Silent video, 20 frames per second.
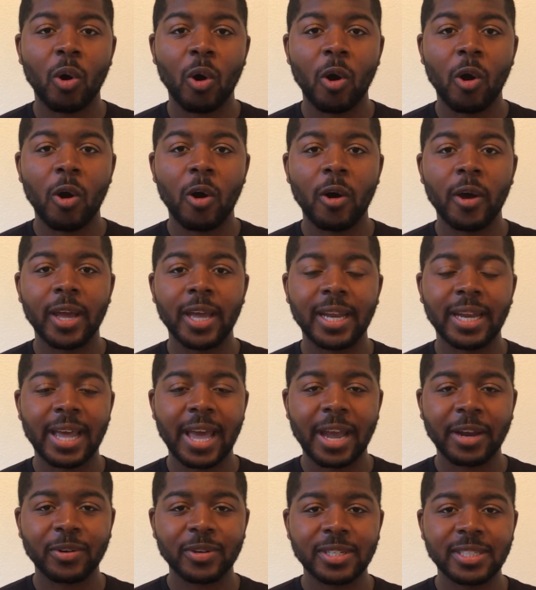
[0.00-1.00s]
all
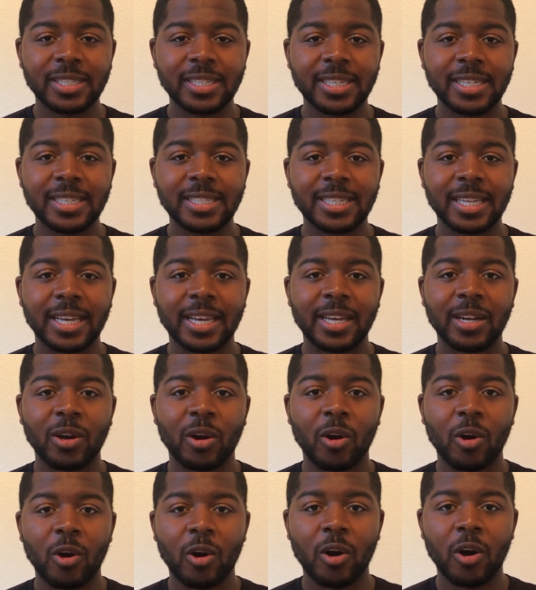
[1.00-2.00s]
inaccuracies and
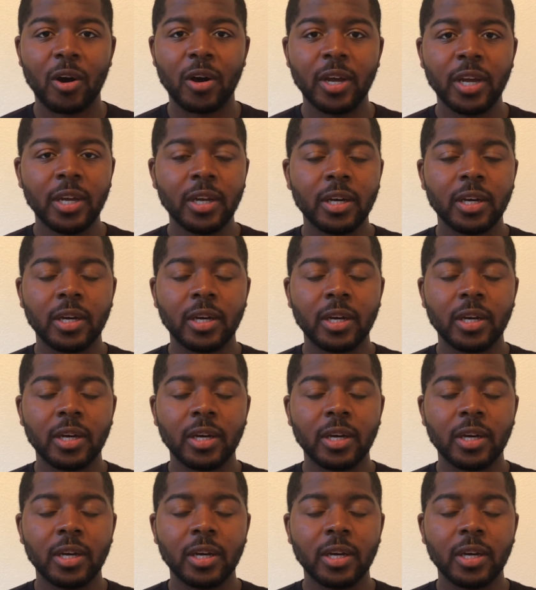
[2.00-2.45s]
all